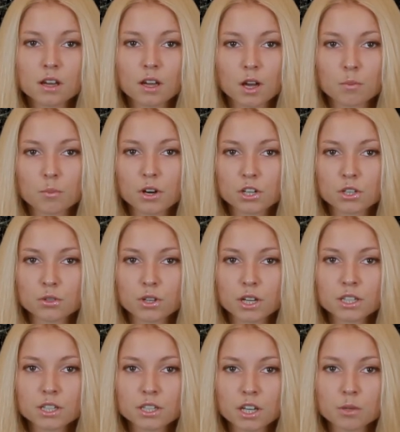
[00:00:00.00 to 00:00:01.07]
compared to
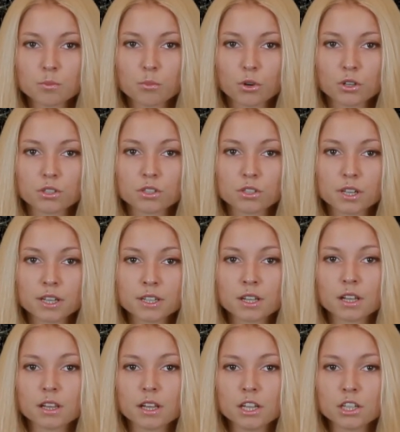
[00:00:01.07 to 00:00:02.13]

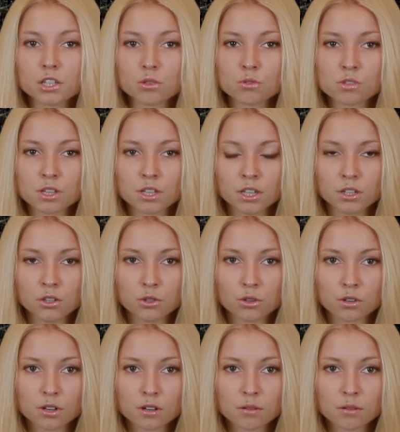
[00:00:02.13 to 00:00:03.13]
99.10 late Tuesday in New York.